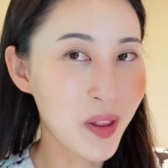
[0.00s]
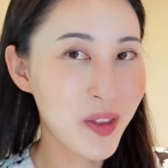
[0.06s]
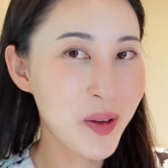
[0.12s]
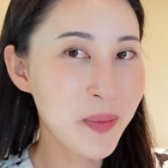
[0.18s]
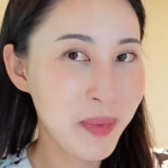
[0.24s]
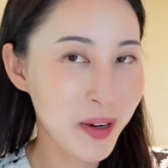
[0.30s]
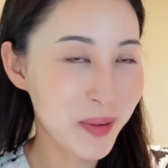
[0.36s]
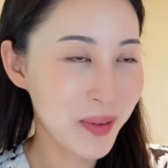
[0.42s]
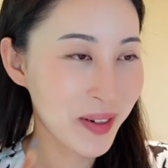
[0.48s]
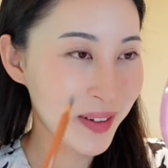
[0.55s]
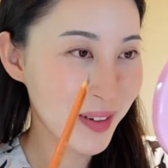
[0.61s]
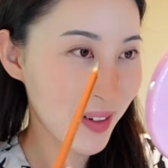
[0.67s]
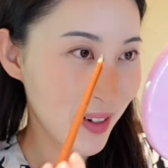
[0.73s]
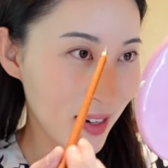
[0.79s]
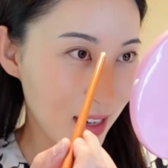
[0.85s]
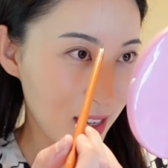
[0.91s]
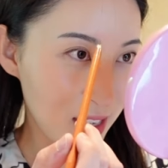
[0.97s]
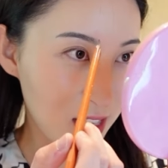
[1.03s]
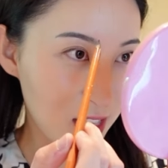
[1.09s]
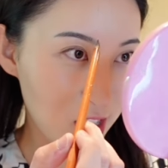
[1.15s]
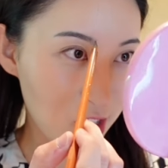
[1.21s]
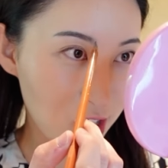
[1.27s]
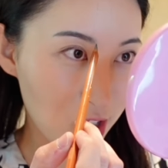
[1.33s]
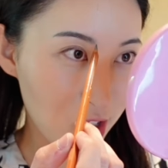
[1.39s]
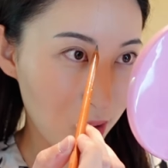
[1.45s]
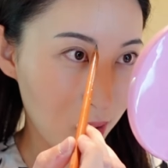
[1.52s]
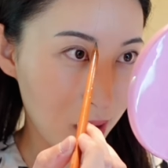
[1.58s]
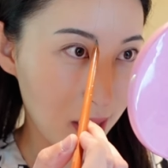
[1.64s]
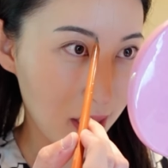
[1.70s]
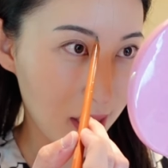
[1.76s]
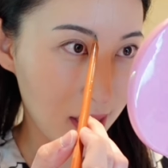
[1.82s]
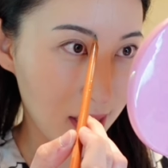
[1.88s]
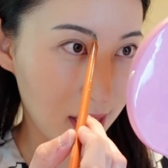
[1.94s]
with a mirror just so
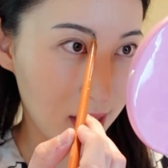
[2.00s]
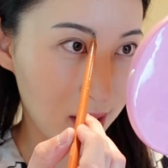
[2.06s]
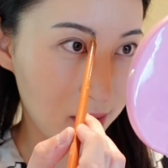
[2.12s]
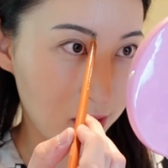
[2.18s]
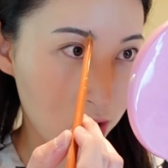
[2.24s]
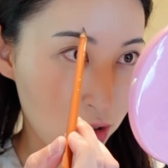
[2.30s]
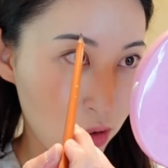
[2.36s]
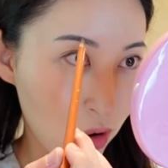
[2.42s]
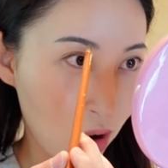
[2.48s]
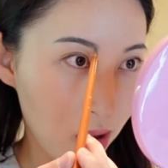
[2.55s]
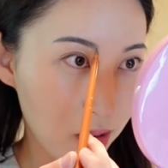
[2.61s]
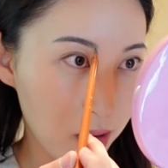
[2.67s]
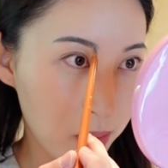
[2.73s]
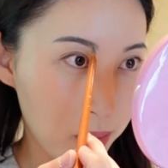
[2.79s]
I kind of draw the